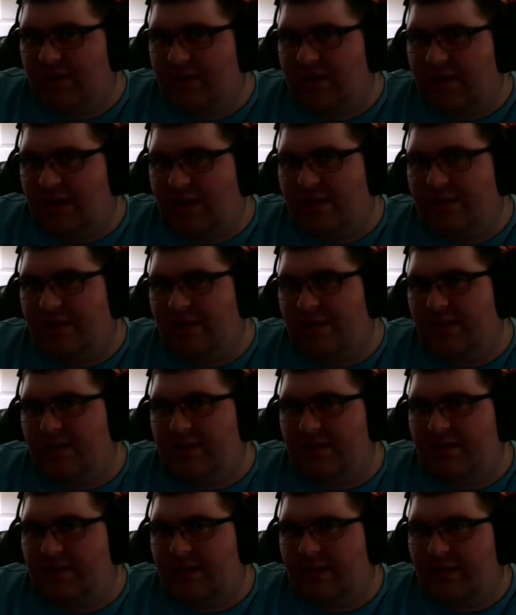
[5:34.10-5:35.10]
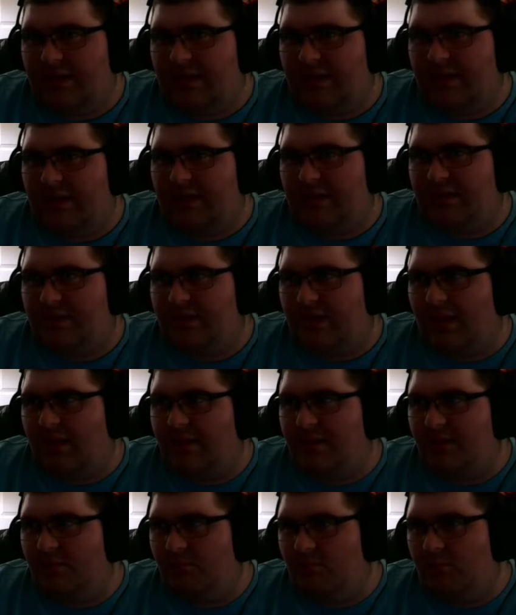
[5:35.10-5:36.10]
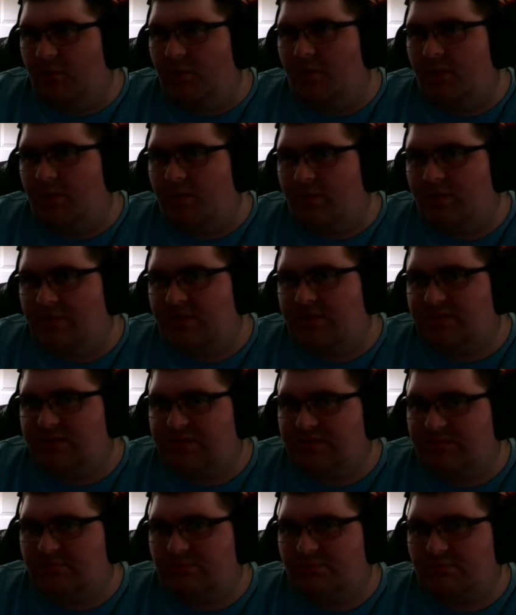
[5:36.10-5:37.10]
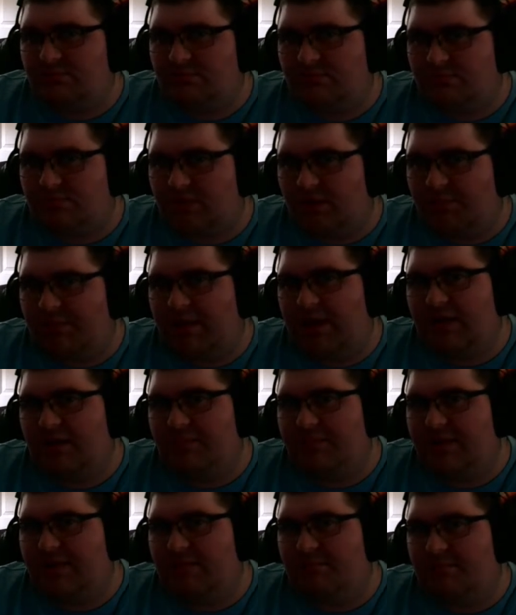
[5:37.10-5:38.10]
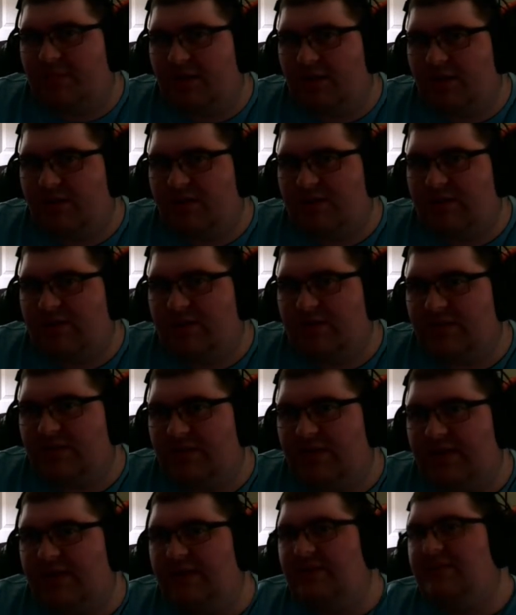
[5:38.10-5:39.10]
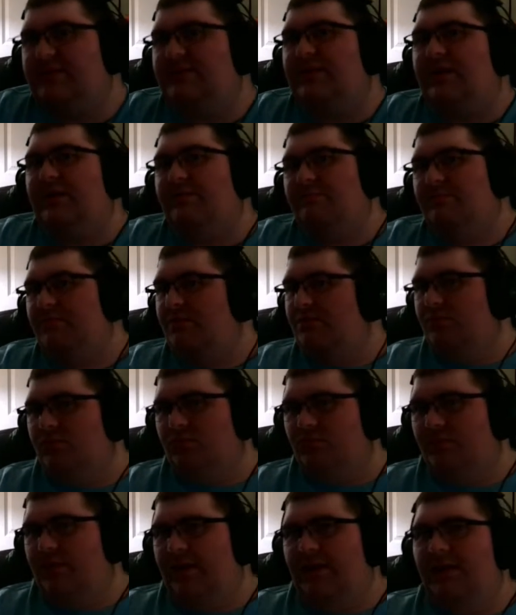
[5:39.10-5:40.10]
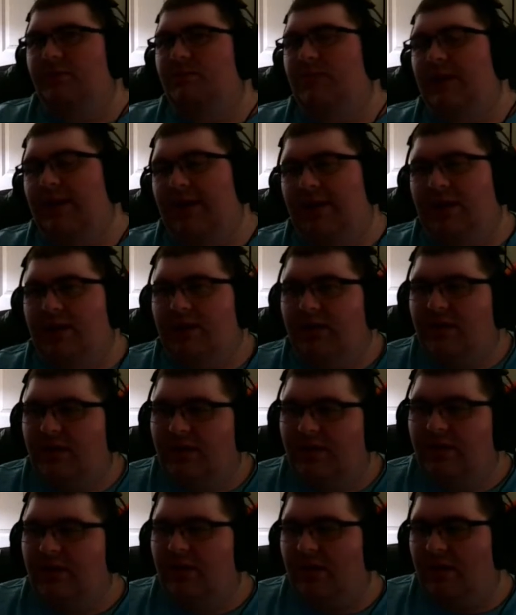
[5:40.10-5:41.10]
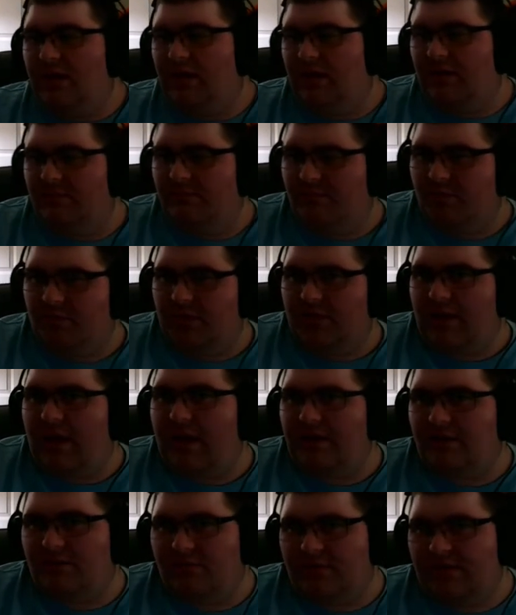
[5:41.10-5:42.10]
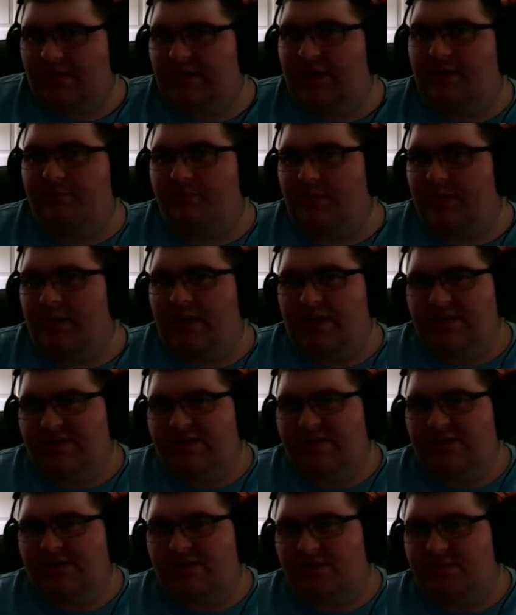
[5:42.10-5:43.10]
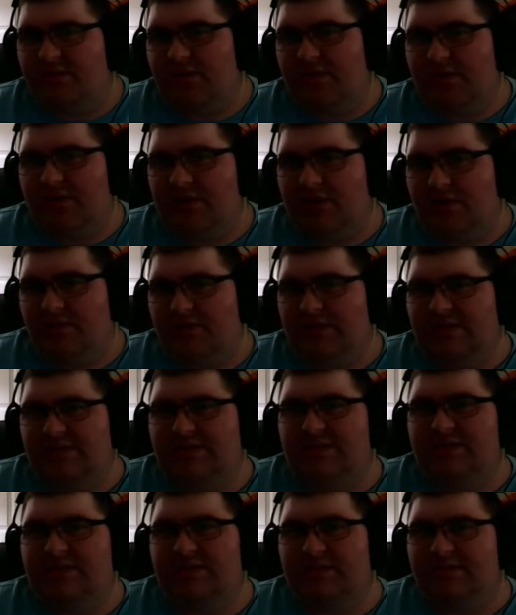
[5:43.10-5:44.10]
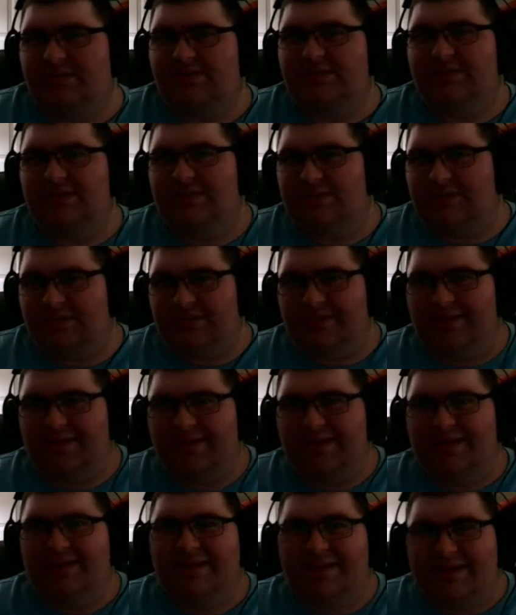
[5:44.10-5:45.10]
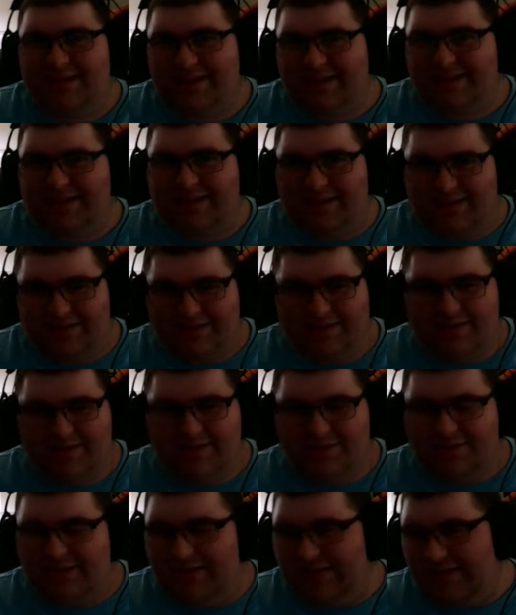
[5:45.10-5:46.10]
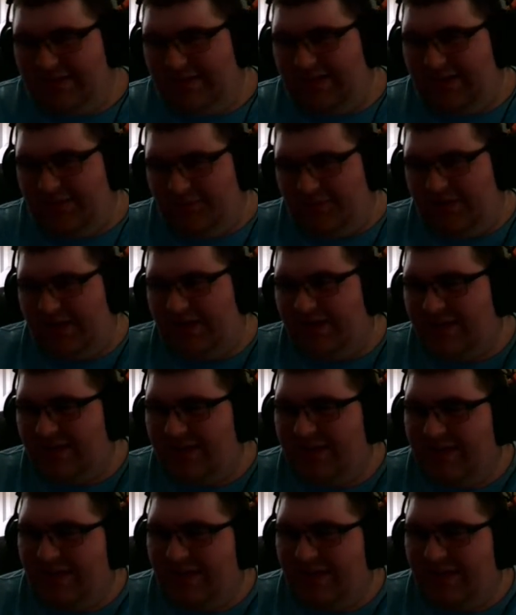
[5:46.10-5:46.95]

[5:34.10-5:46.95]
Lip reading: I think they like the word about it being bugged didn't get to them right away. Or I don't think they realized the severity of it until the evening.